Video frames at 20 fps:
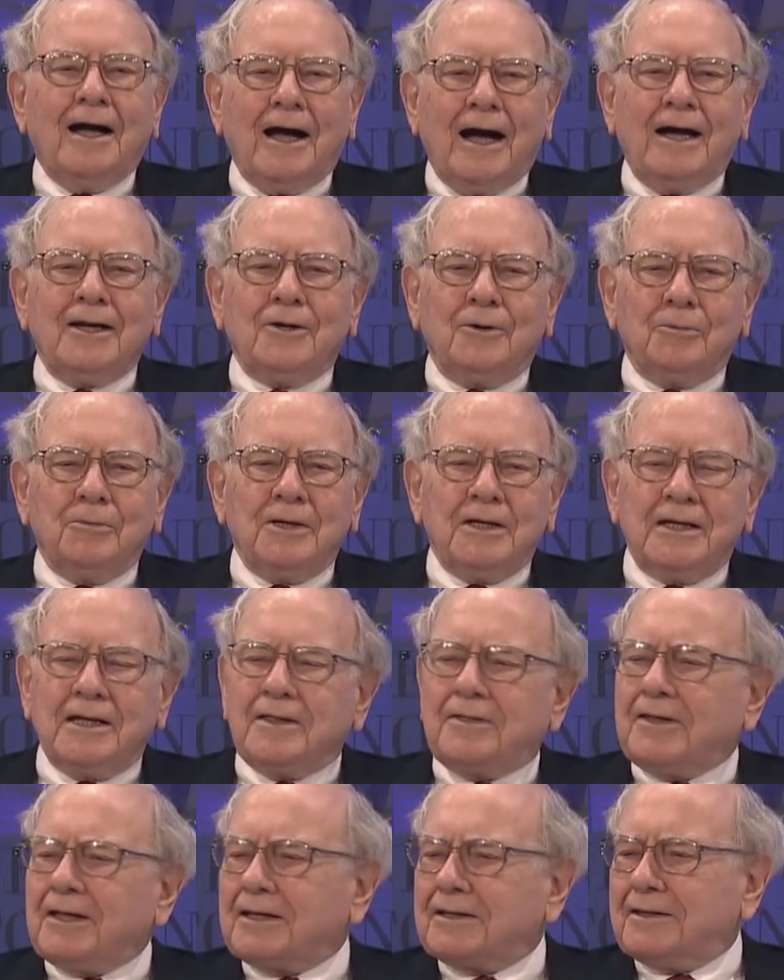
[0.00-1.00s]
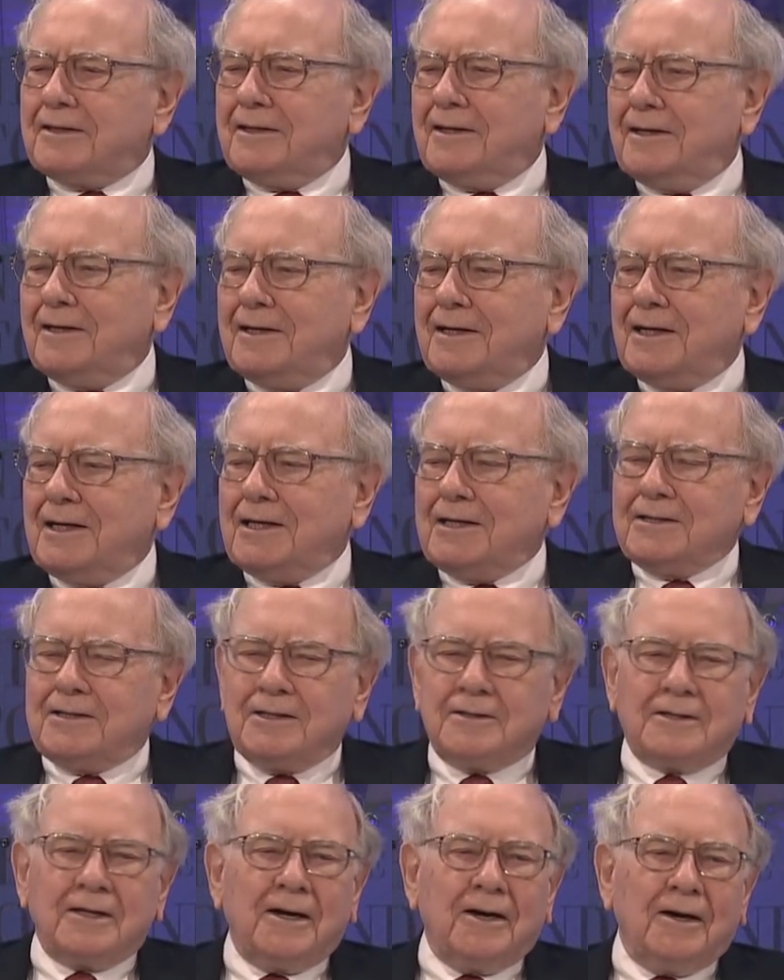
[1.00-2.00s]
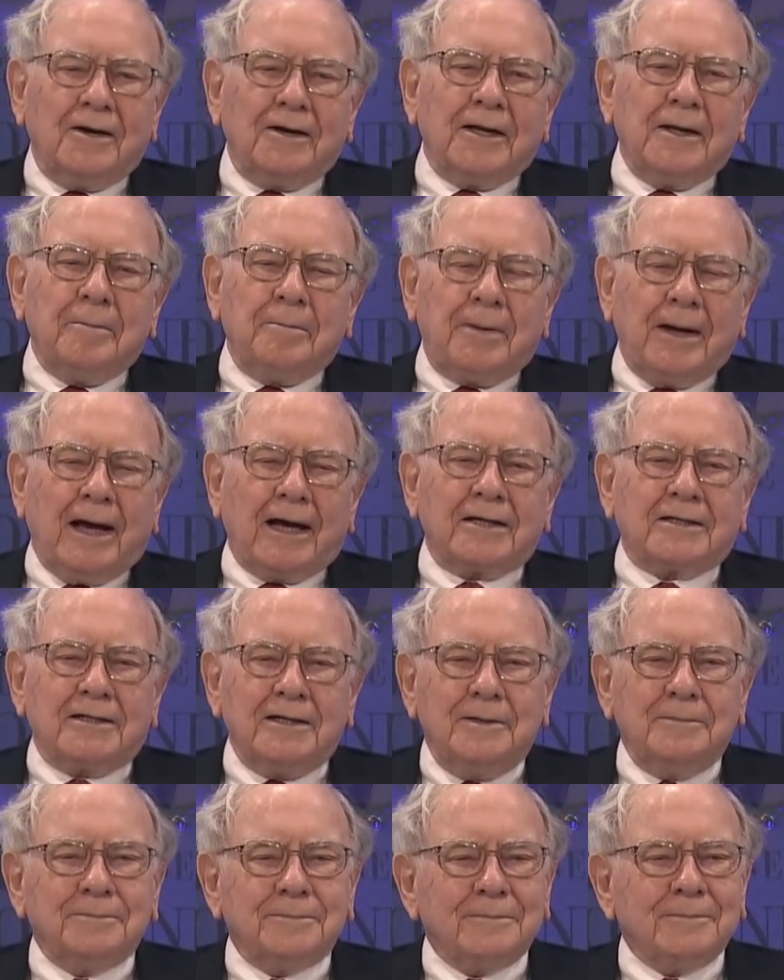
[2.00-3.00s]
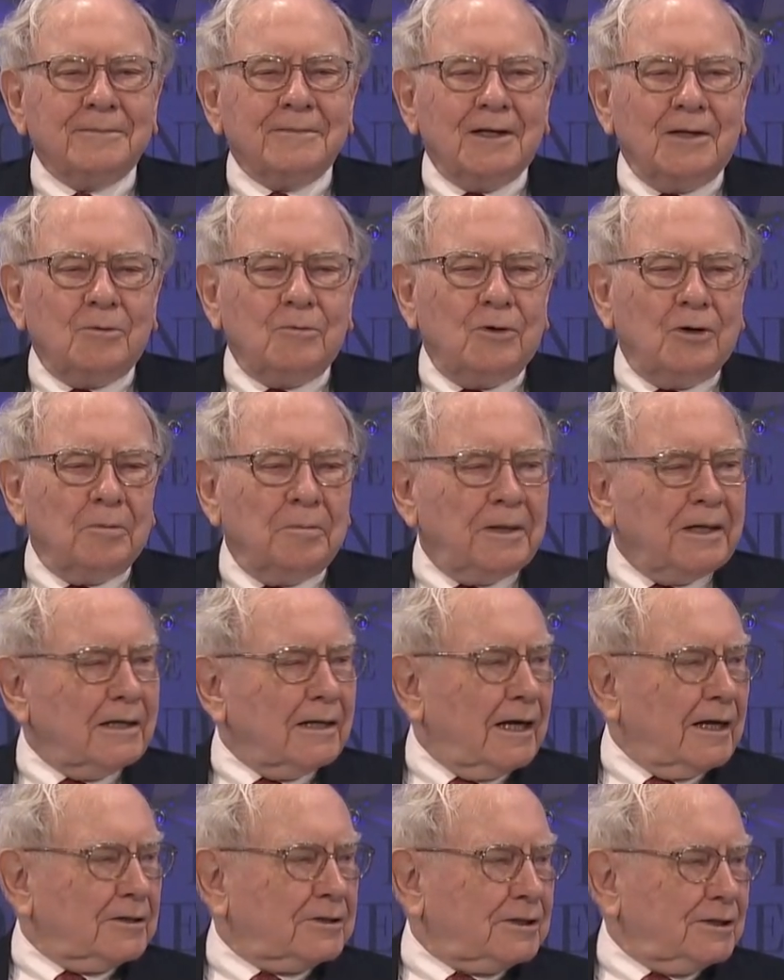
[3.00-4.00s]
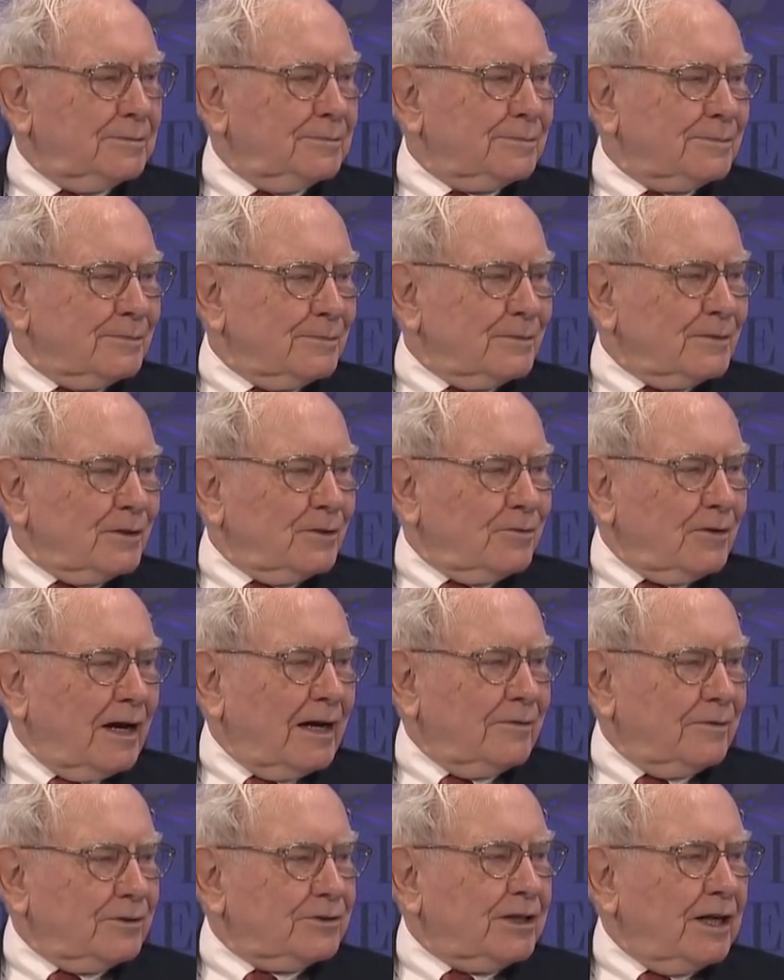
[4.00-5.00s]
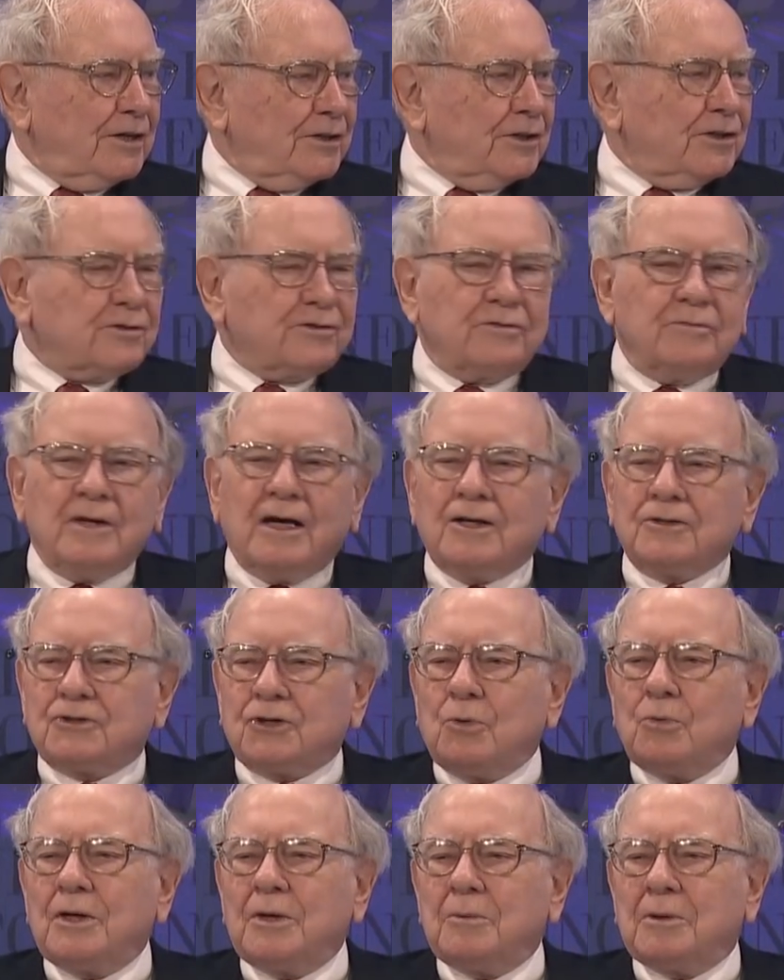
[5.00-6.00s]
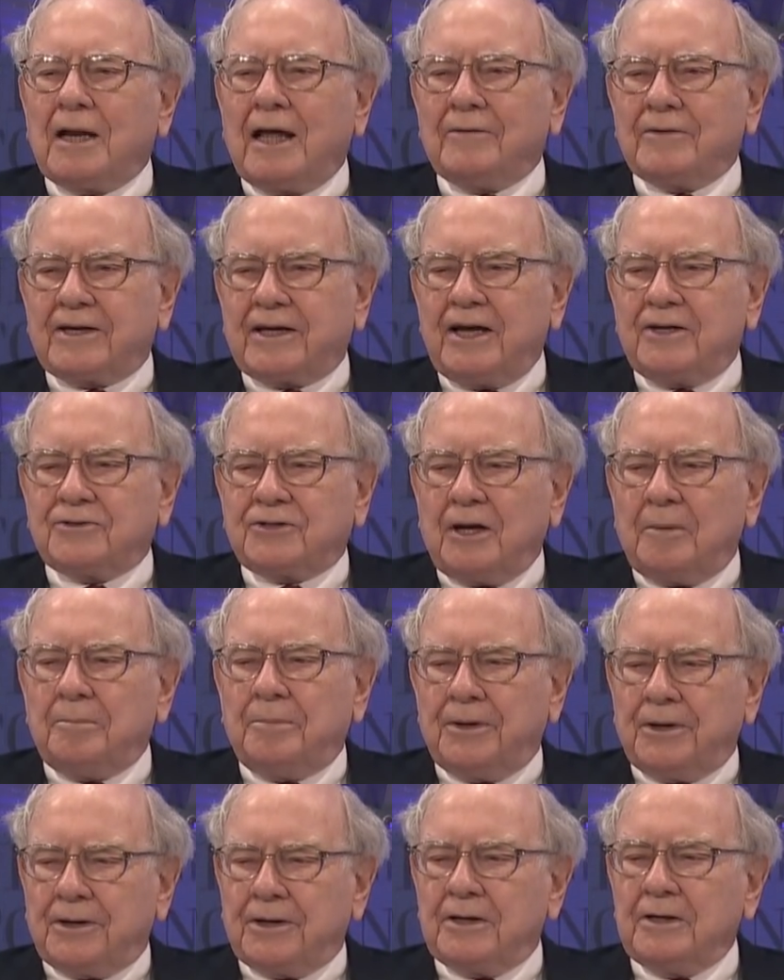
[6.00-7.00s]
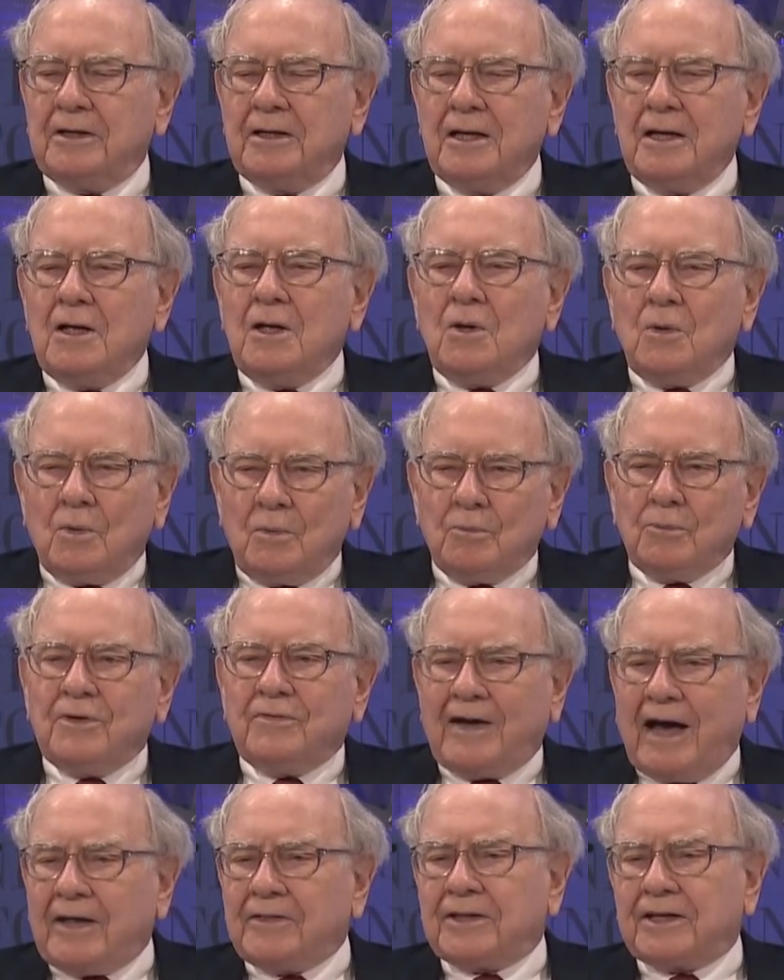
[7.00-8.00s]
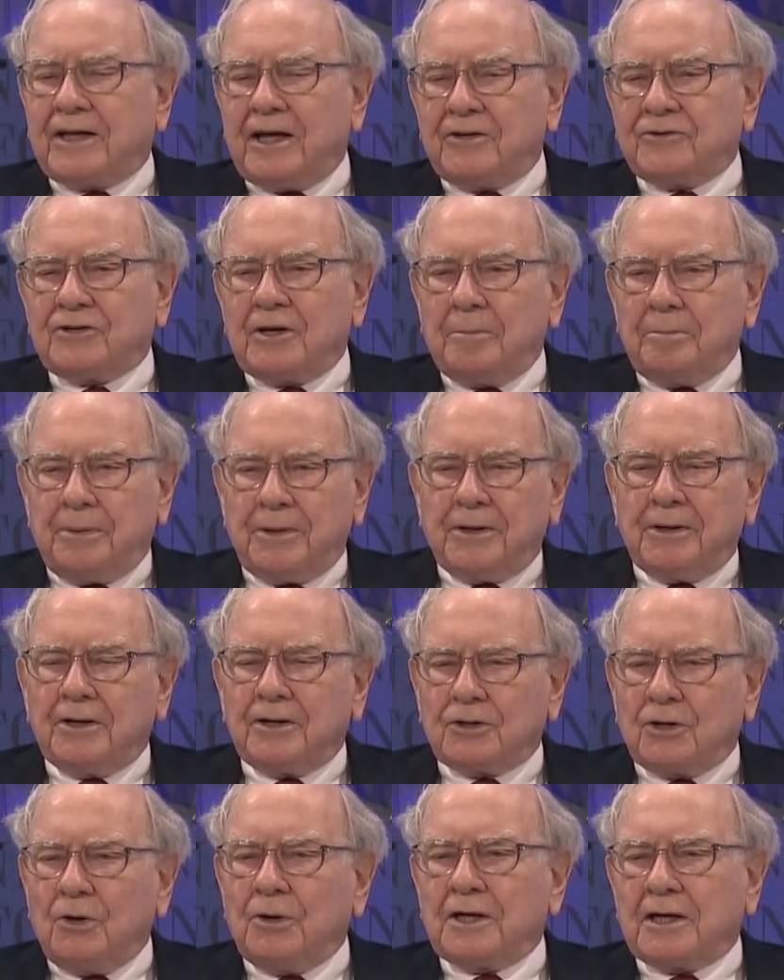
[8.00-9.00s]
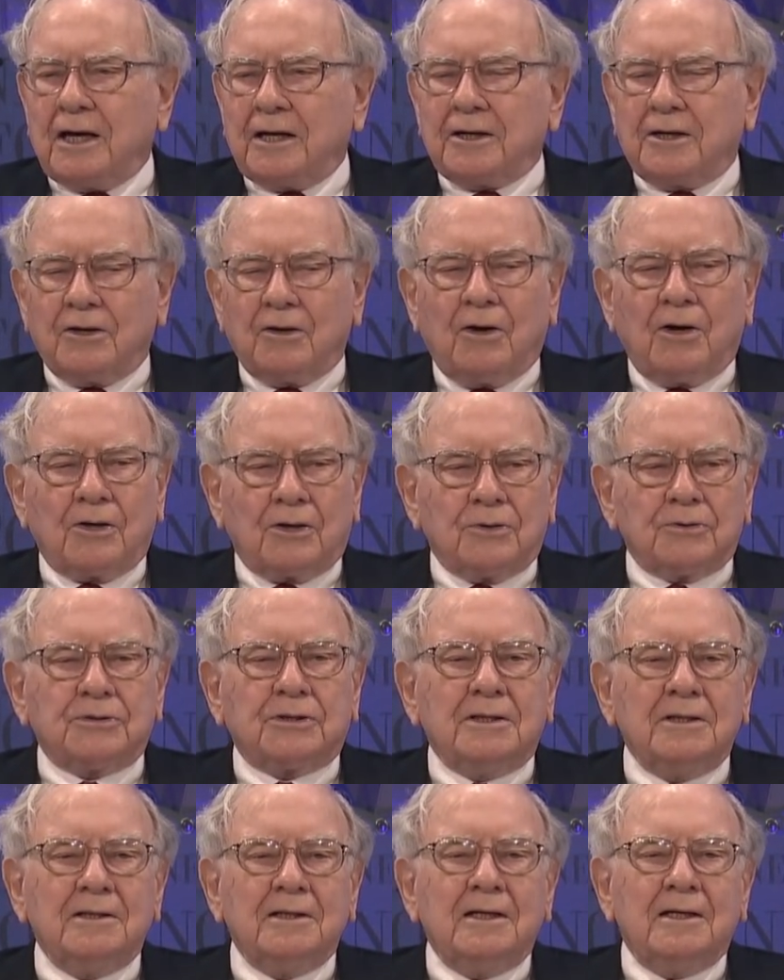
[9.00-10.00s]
I don't really think that their impact will be less five or ten years from now. So we will have a catch-up period. We've had the catch-up period going on in autos